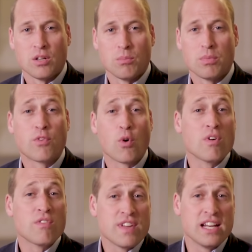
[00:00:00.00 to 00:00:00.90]
Before
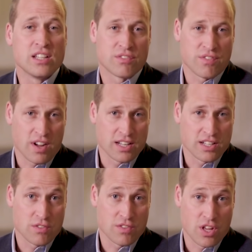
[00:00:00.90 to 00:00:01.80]
revealing the
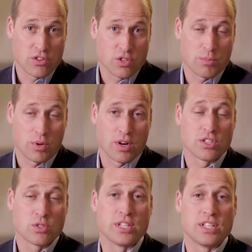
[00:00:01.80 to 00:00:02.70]
finalists of the Earthshot Prize
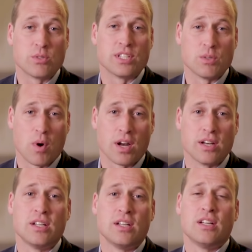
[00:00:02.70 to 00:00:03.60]
2021,
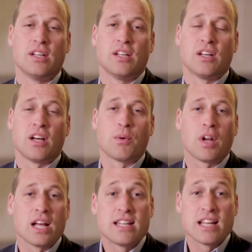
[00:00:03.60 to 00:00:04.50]
I would
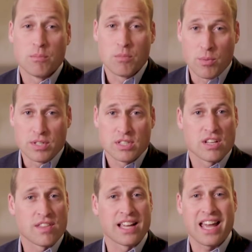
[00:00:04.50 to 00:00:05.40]
like to take a moment to
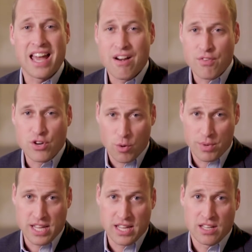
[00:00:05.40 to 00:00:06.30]
thank every
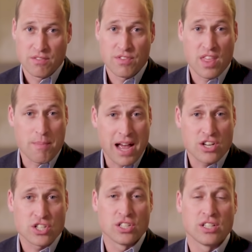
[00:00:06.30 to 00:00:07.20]
nominee for their
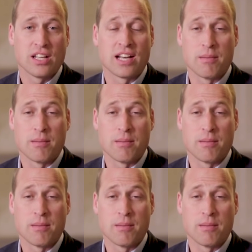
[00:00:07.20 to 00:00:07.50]
passion and